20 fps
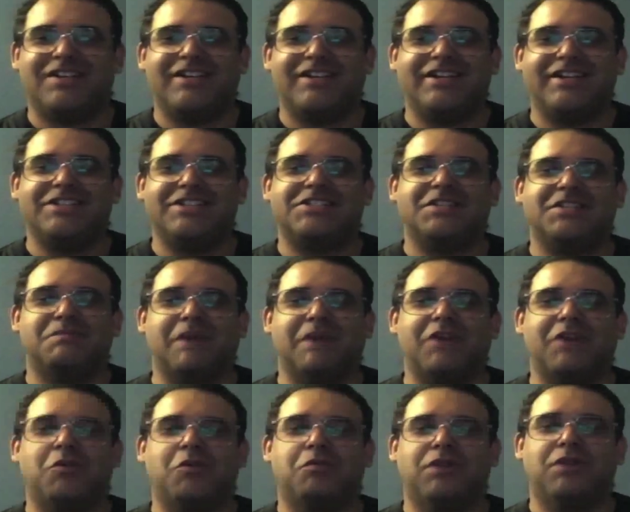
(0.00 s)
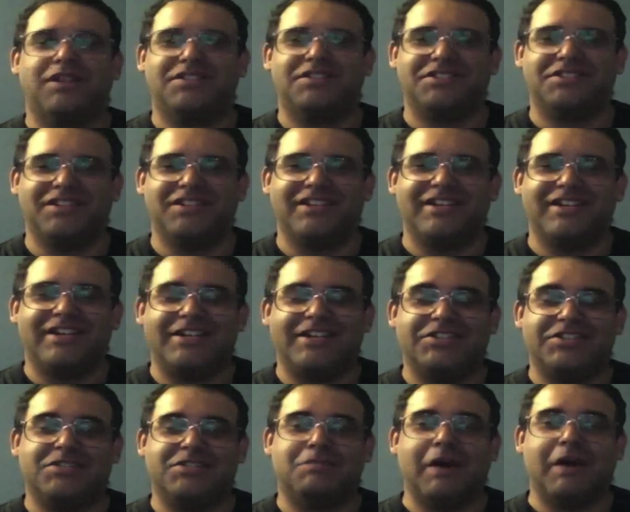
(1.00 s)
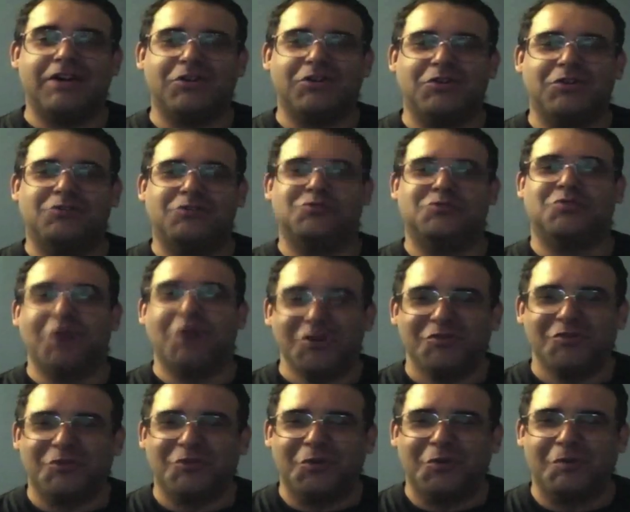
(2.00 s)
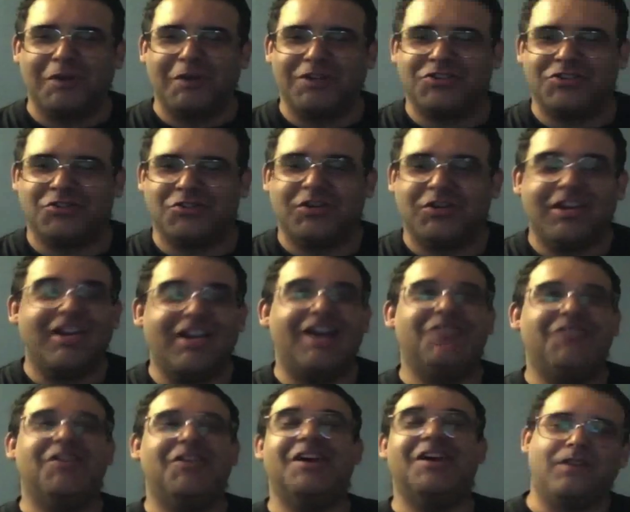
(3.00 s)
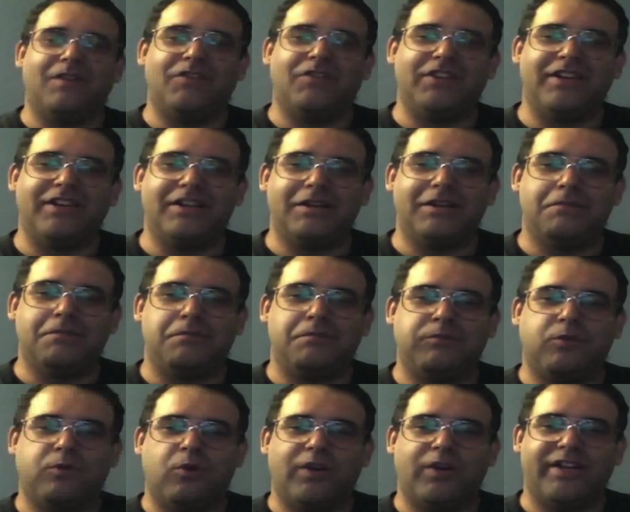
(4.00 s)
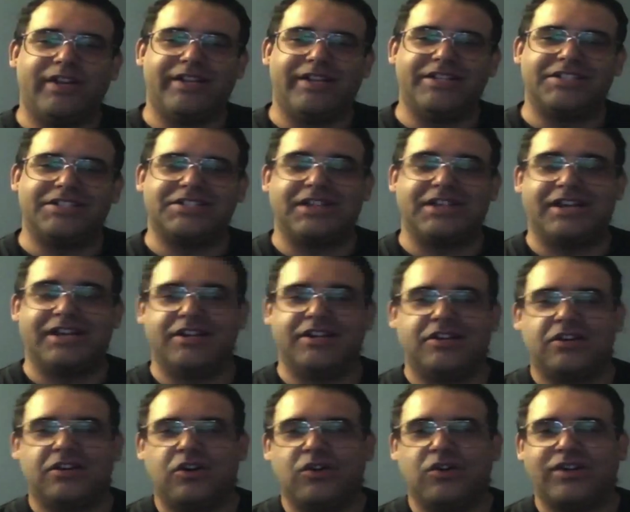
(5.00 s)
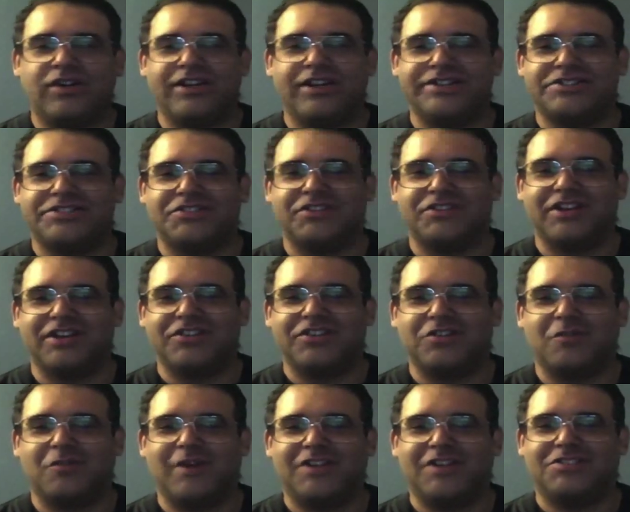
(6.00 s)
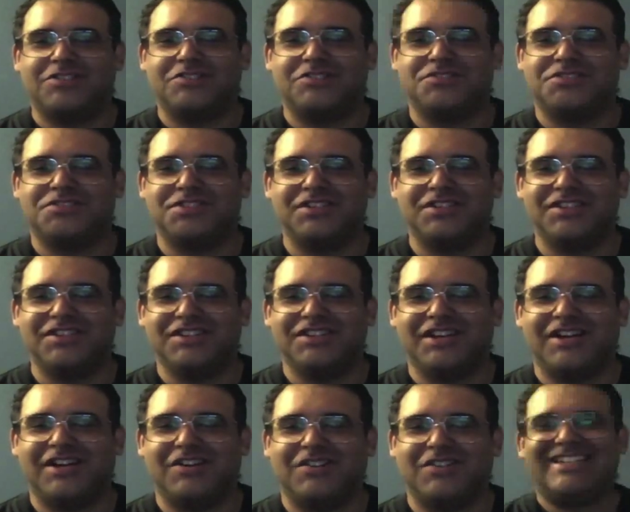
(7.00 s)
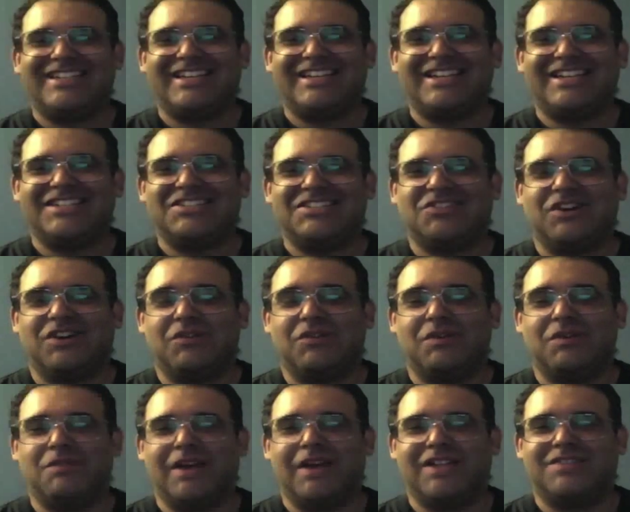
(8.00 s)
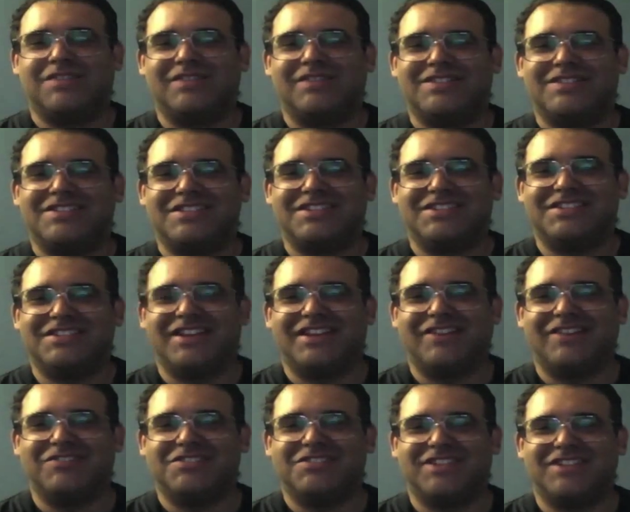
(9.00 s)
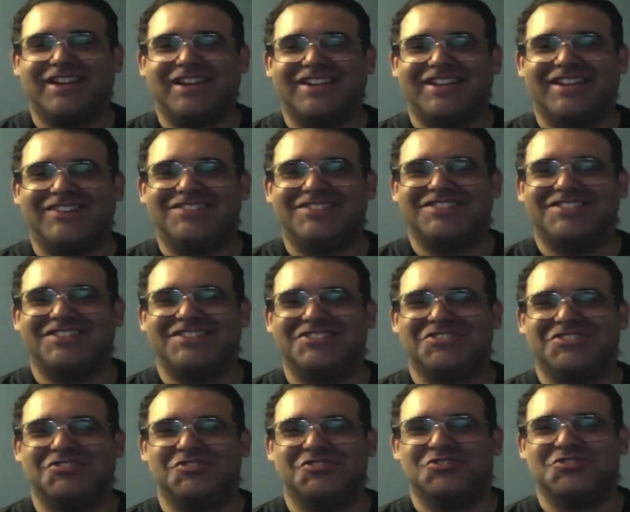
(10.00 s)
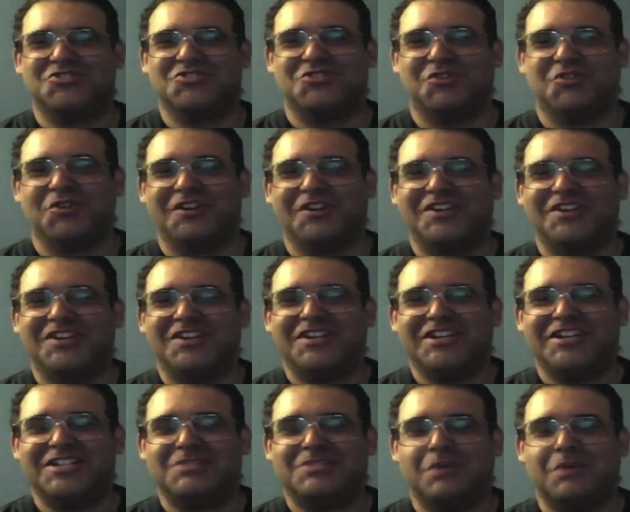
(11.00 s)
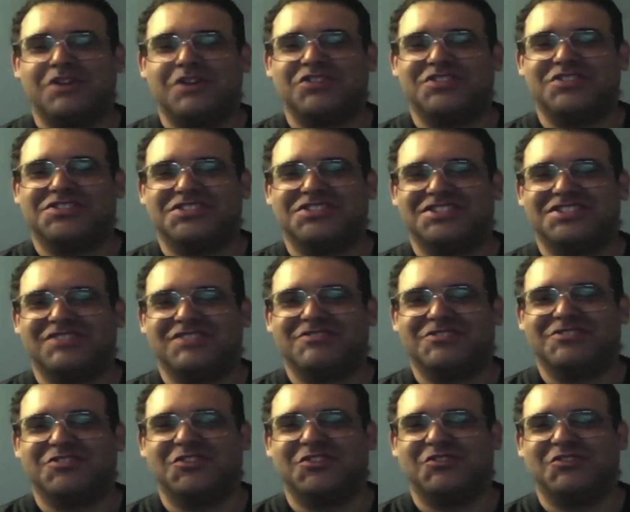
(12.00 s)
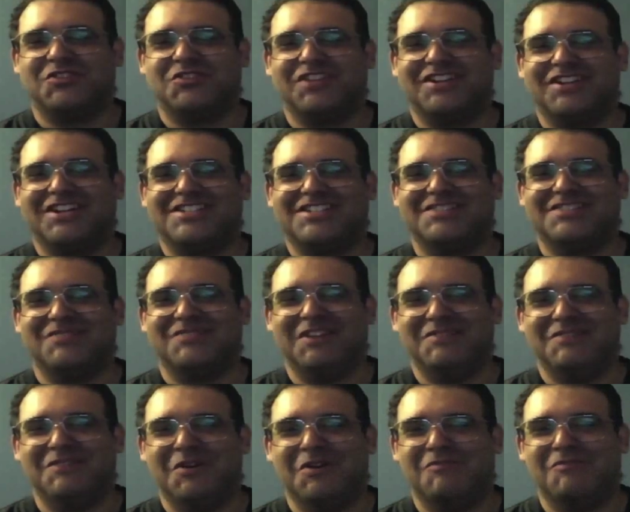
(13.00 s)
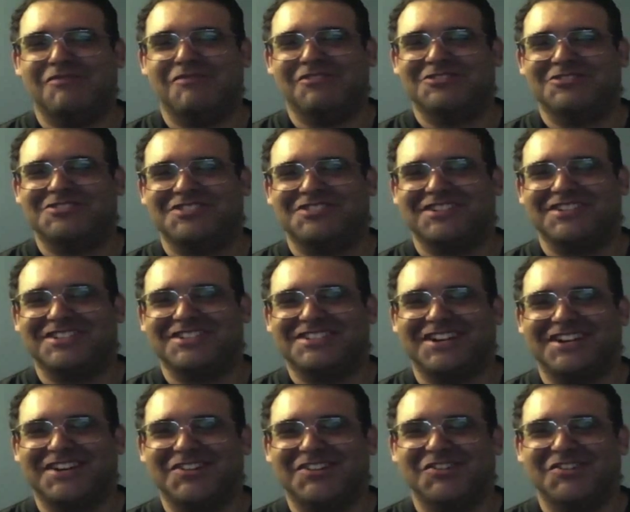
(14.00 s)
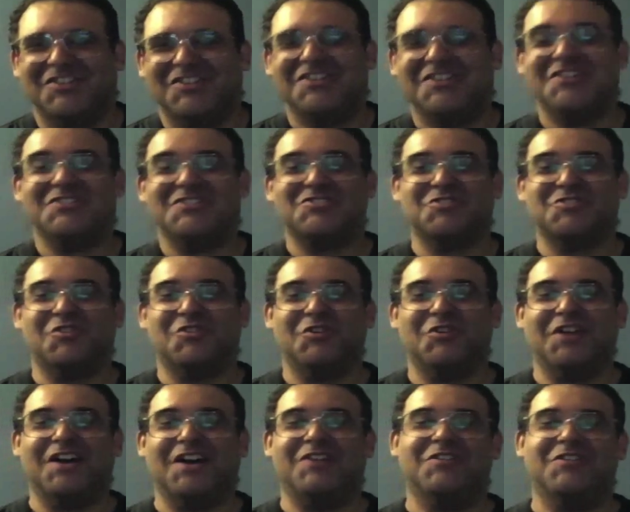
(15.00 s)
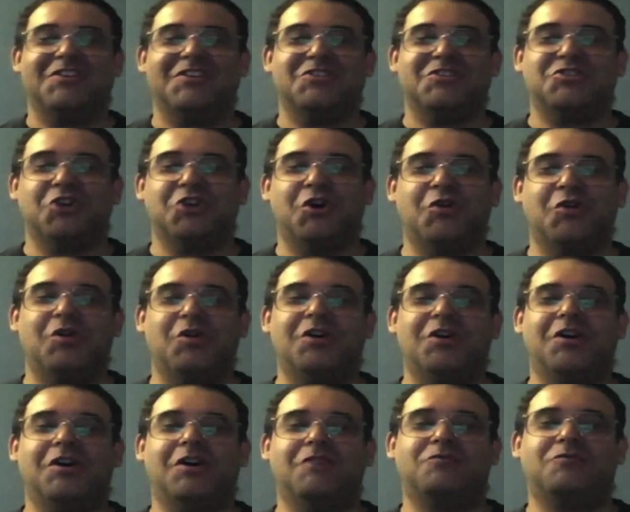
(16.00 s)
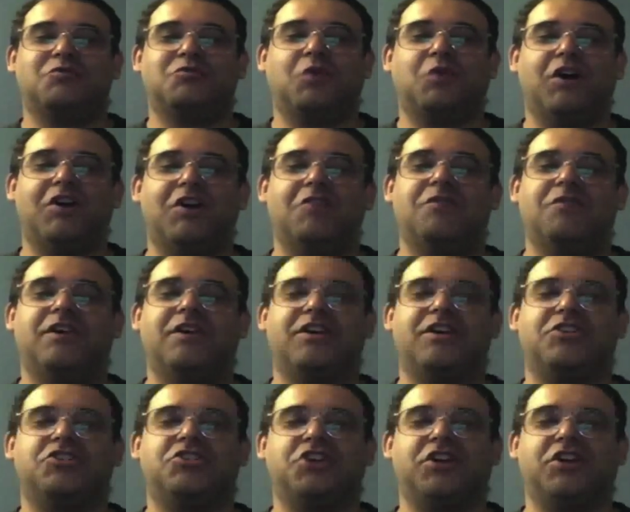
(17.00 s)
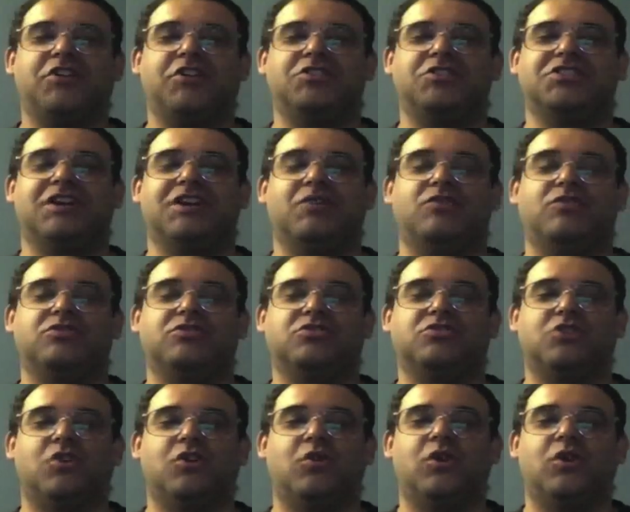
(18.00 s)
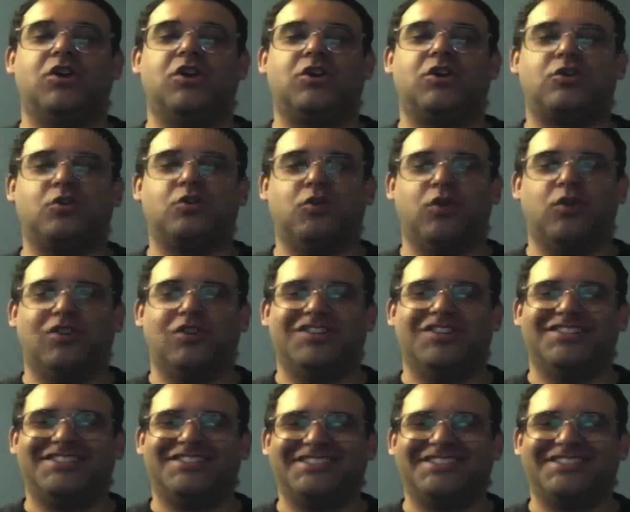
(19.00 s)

And I said, Michael Bledstein. He says, Michael, it was wonderful to meet you. And then the employees said, okay, sir, you have to go back to your seat now. And so I went back to my seat, and that was that. And that was such a cool story, especially since I was the only one that got to meet Mel Brooks in the entire sold-out show of 12 chairs. That was so cool.